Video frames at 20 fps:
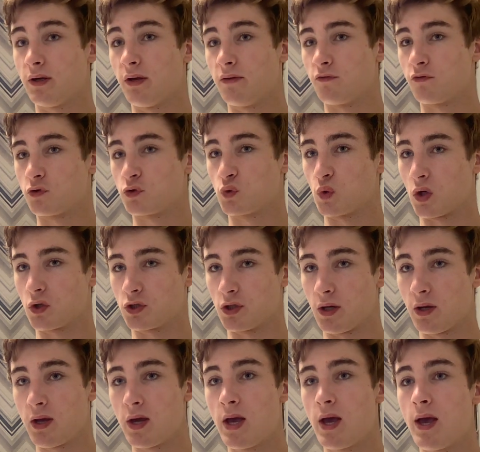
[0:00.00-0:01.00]
infrastructure,
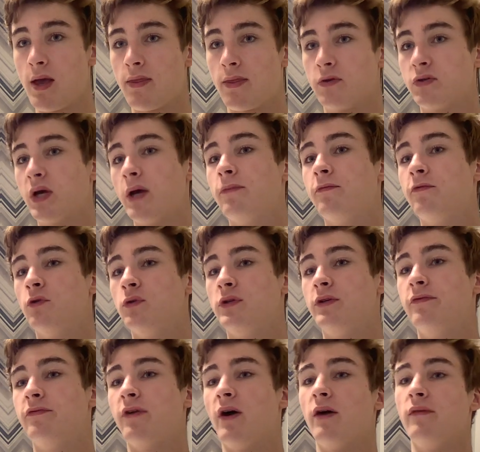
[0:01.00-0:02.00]
the Type
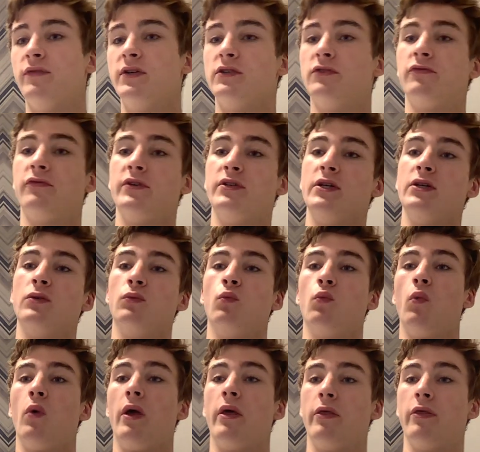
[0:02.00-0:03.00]
45 is fitted
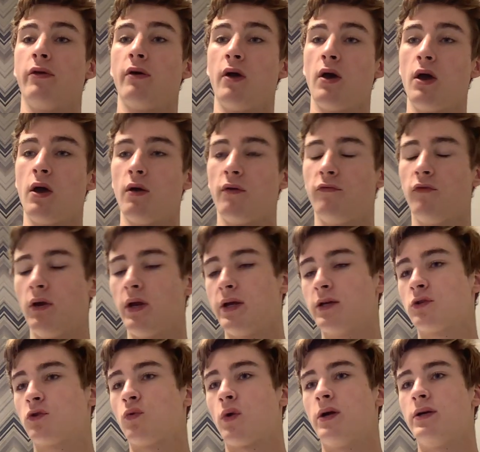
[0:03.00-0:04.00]
with fully
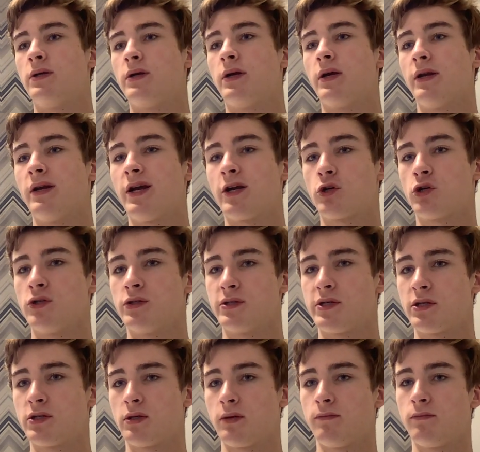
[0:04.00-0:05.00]
integrated connection
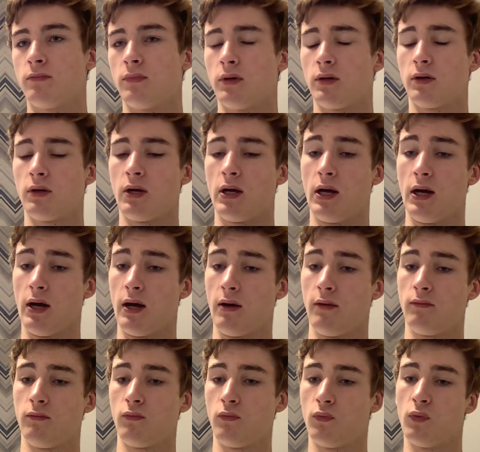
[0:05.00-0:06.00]
system,
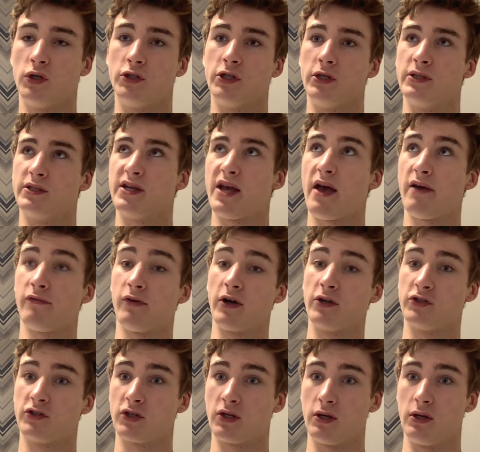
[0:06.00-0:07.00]
which is
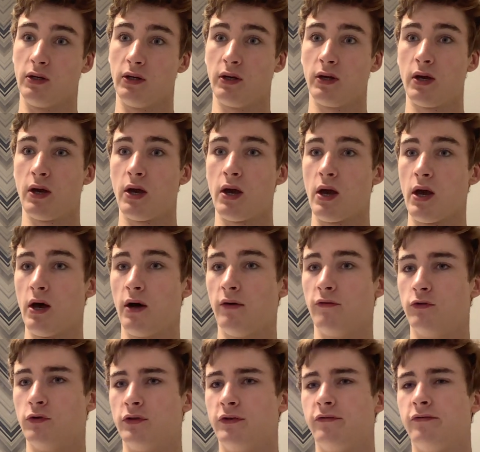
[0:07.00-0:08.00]
FIC
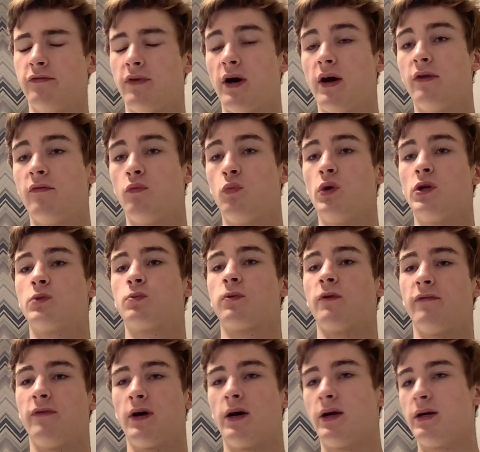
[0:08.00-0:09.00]
45, which
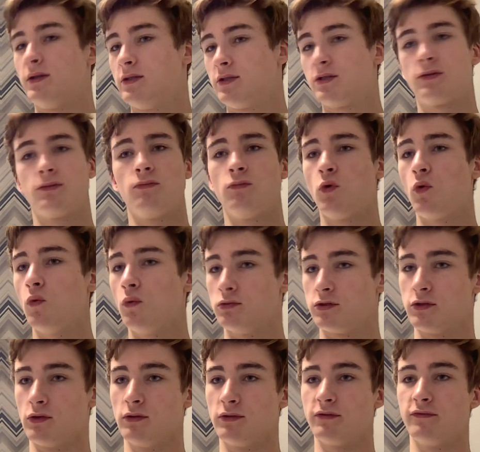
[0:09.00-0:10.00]
provides all
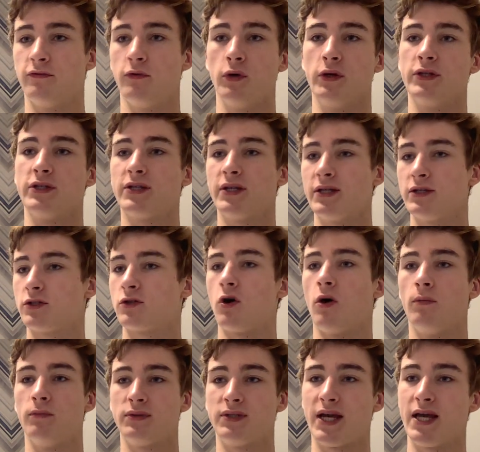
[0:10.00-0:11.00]
sorts of voice,
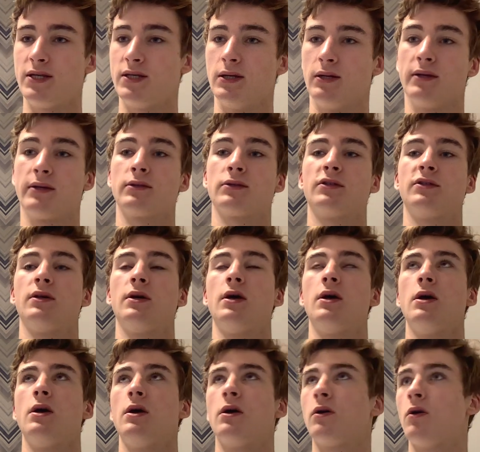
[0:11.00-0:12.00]
intercom, data links,
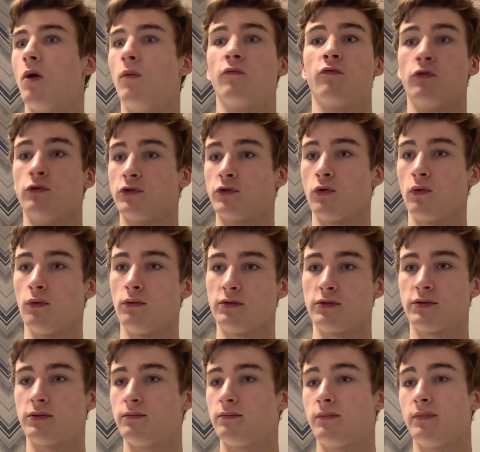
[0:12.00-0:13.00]
conference
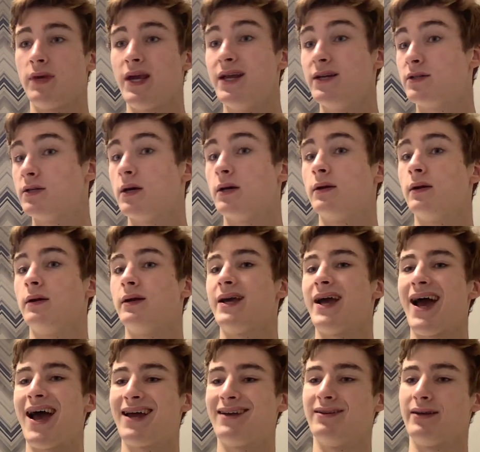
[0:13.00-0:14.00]
calls, internally
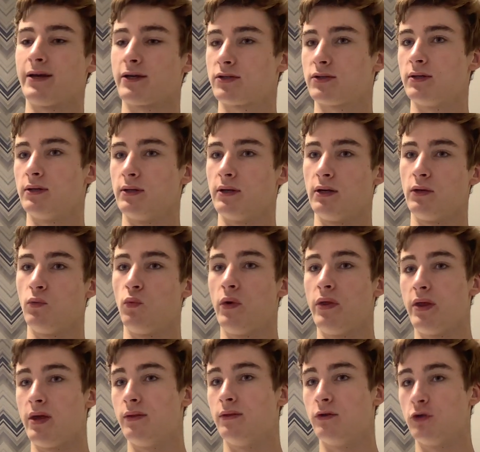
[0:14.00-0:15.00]
and externally
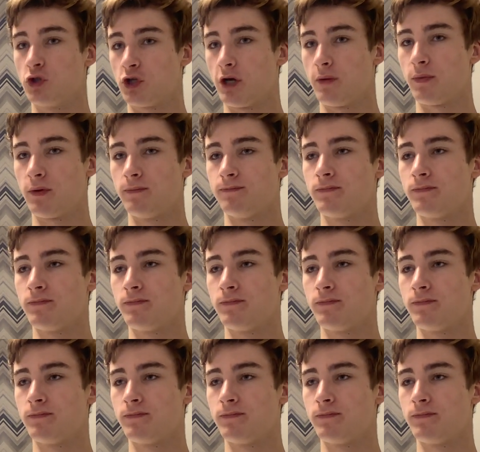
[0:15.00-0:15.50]
within the ship,